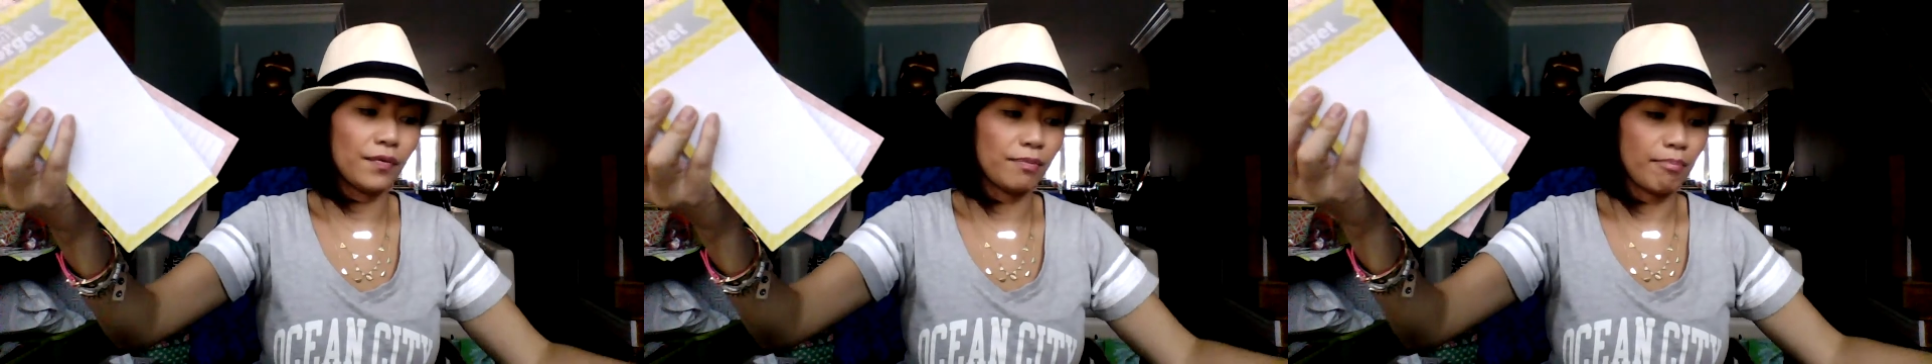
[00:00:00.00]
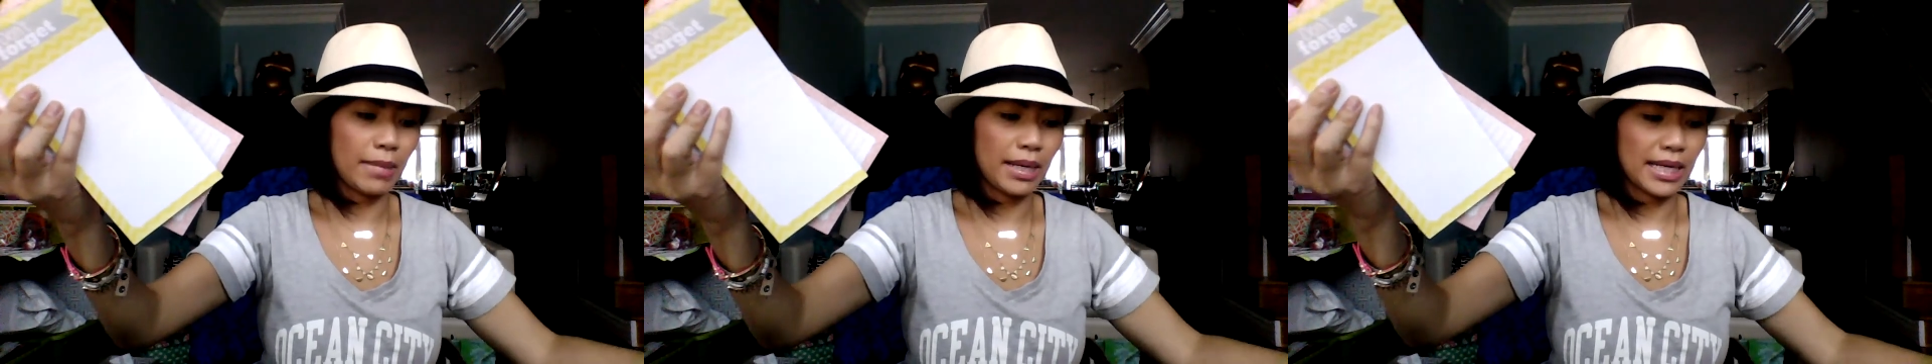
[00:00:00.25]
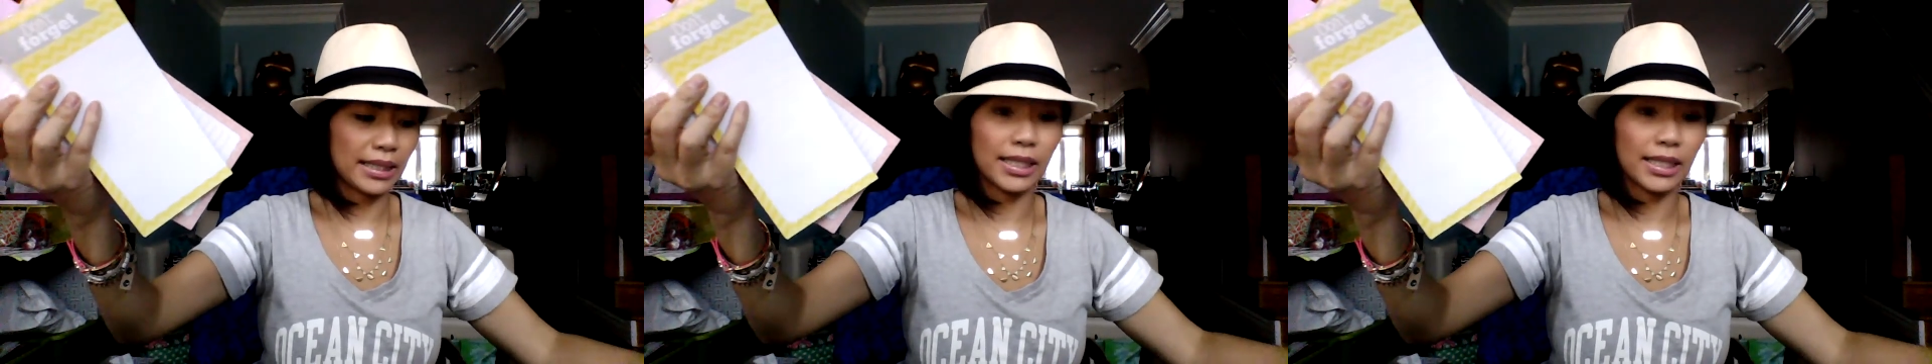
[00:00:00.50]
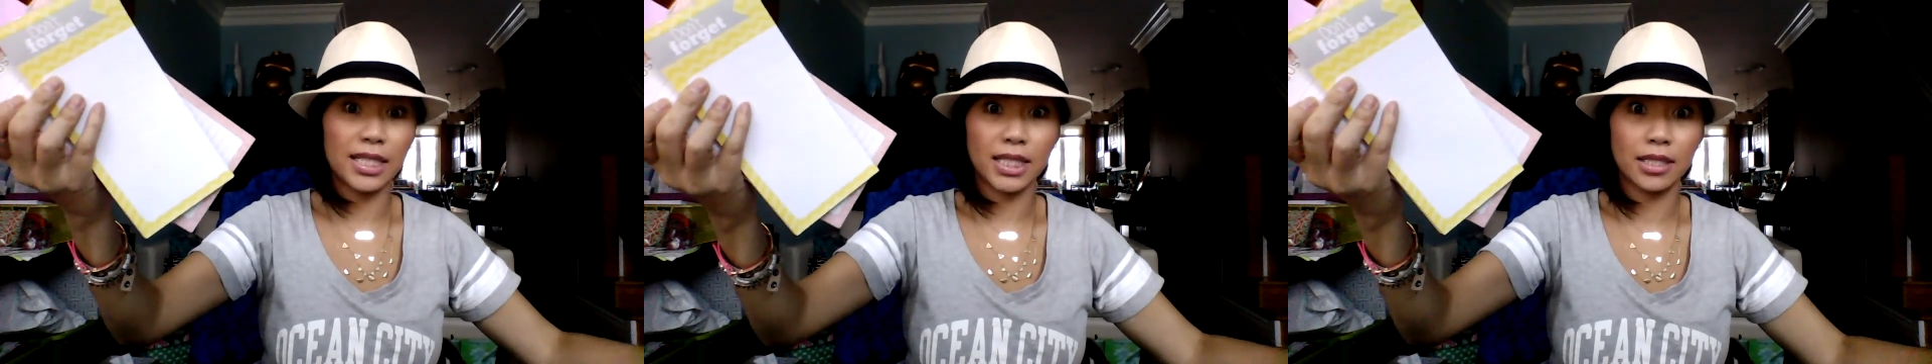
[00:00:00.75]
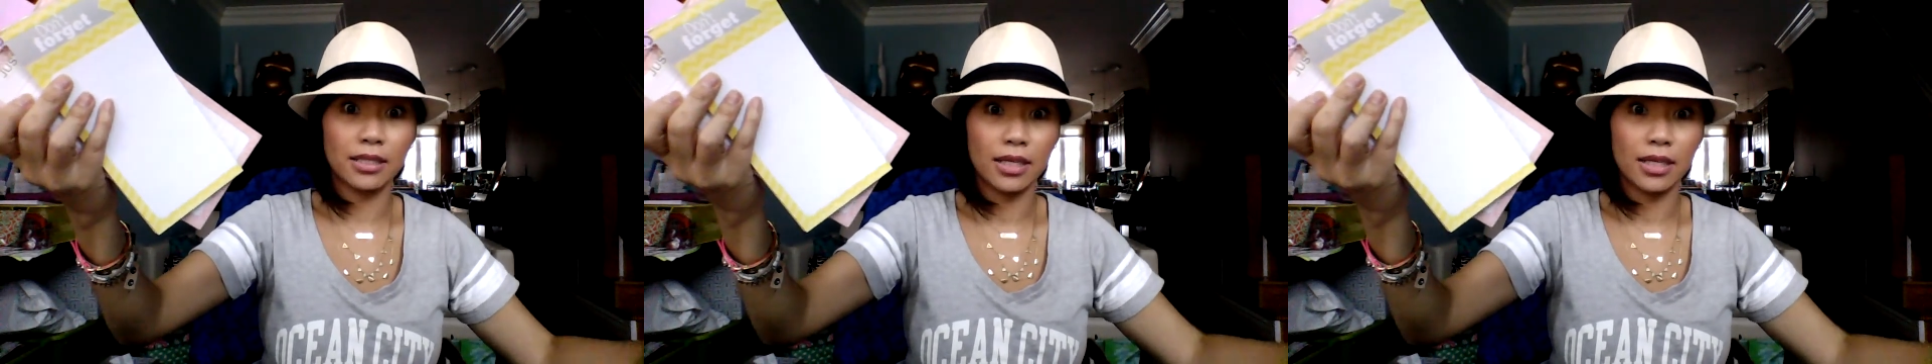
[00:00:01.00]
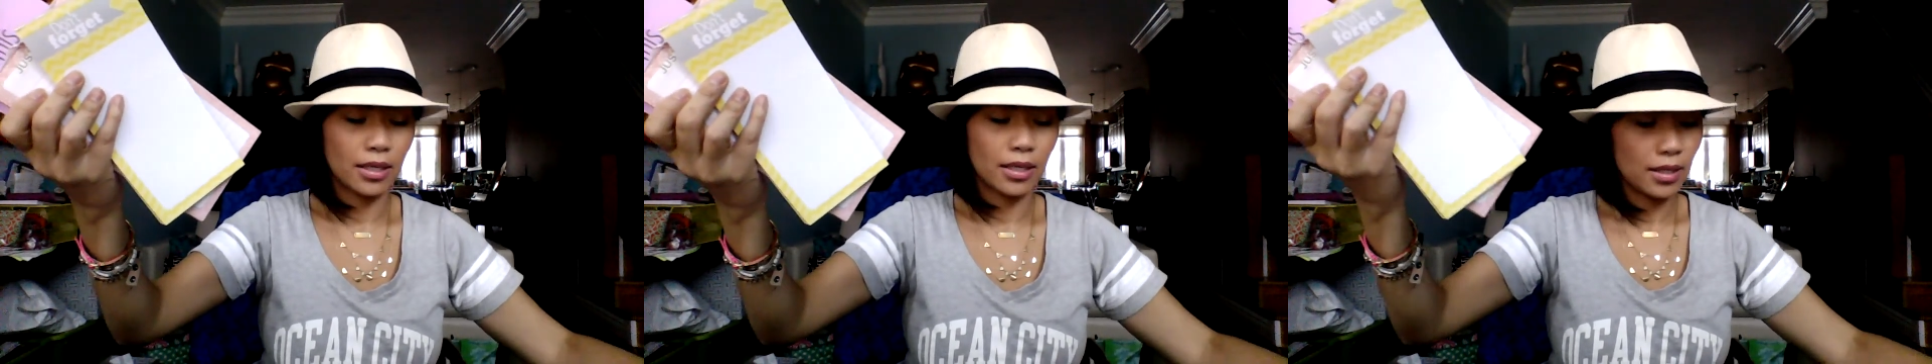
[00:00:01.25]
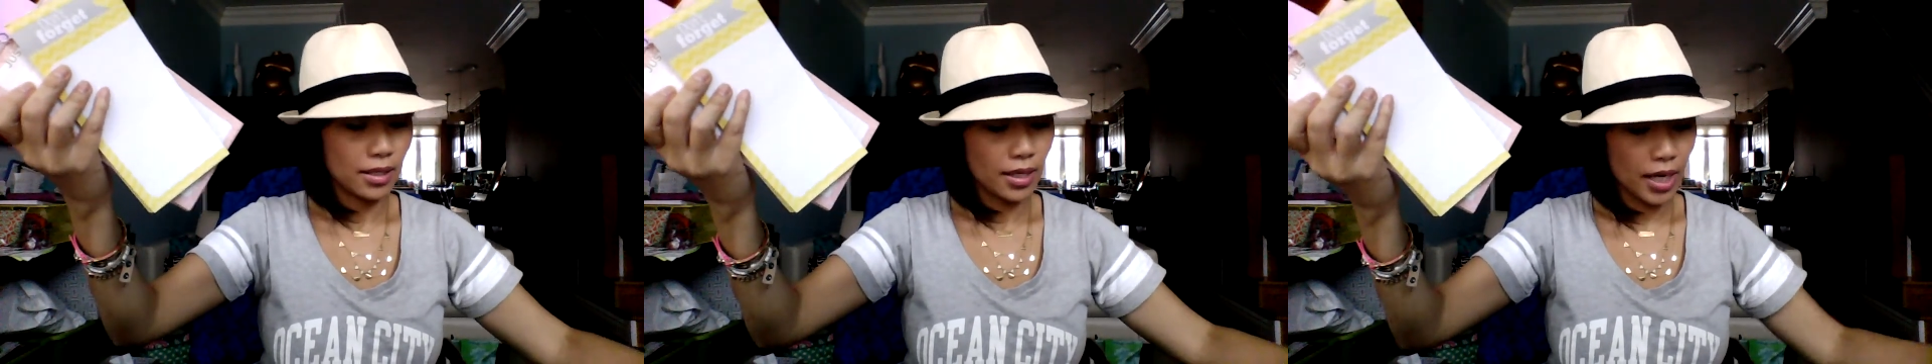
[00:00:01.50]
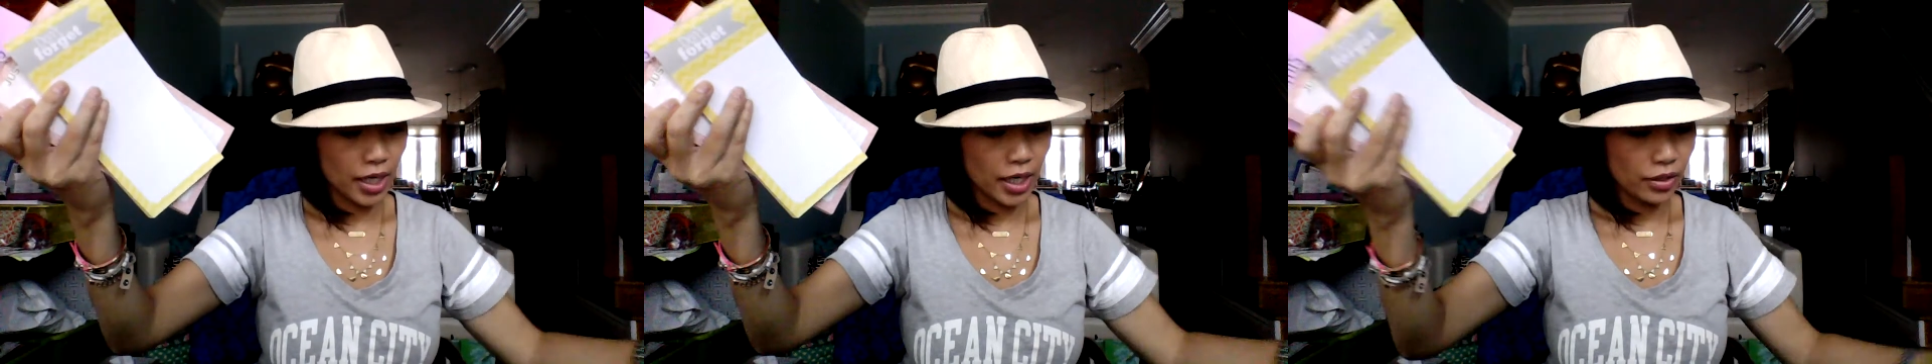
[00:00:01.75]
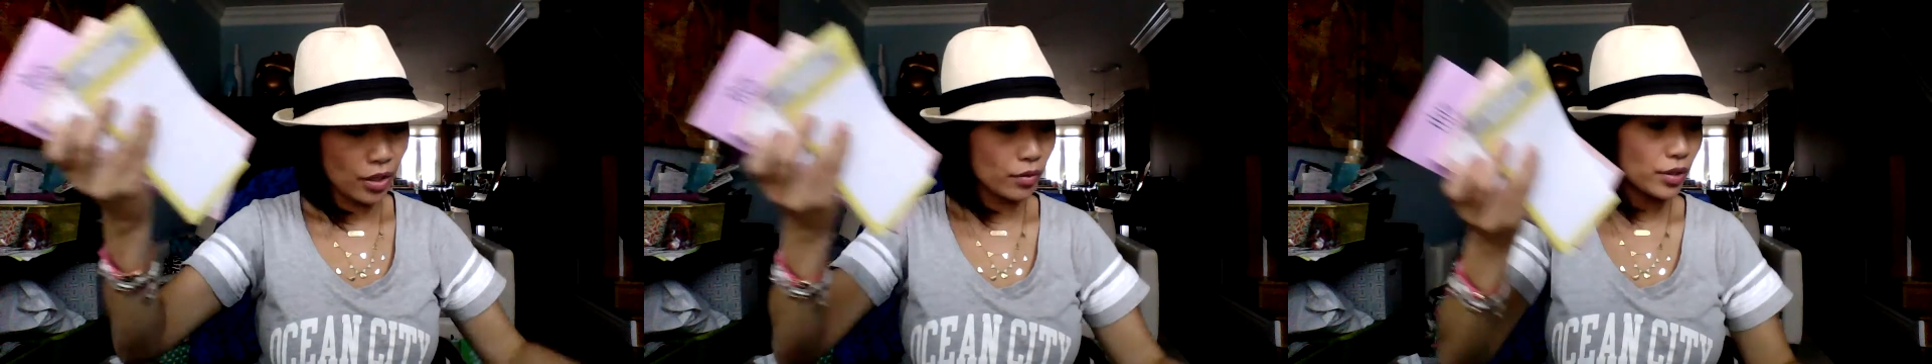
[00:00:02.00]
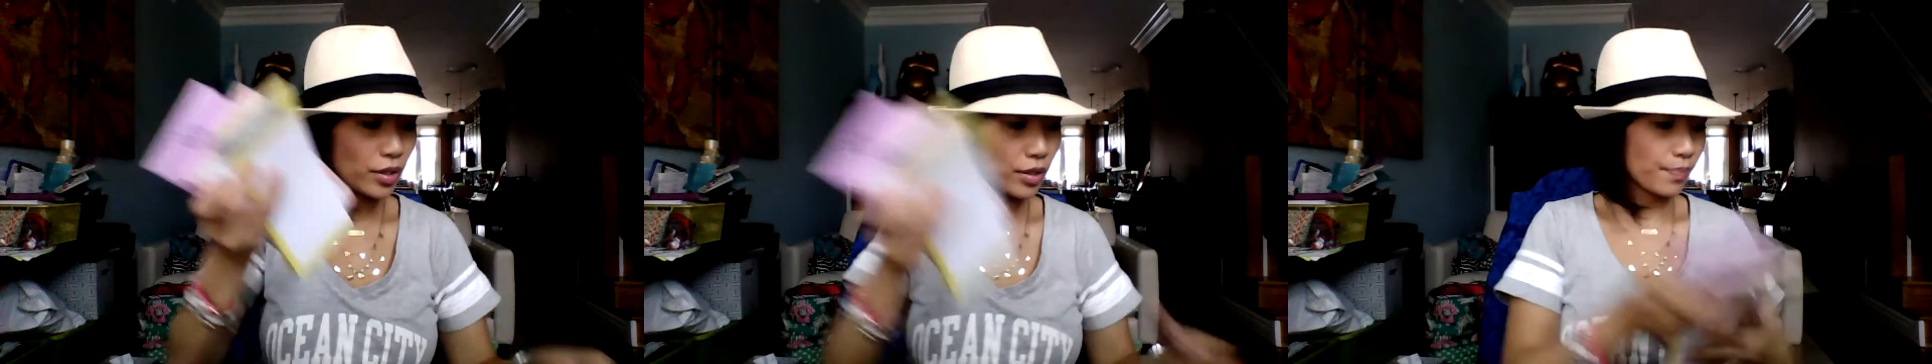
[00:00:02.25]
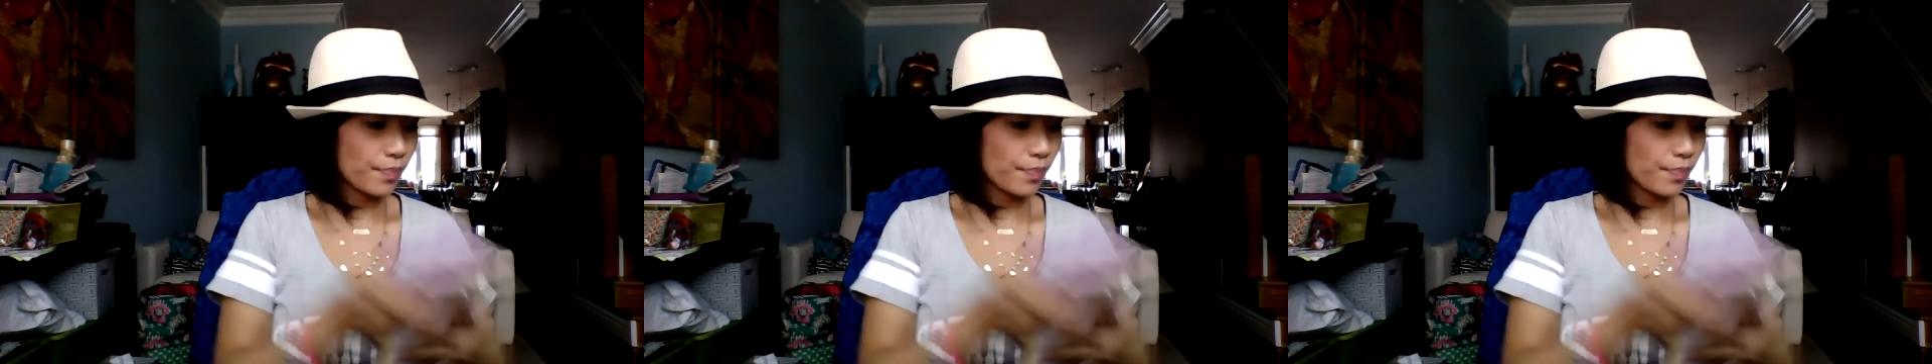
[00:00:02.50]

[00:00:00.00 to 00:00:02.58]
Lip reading: making lists and notes.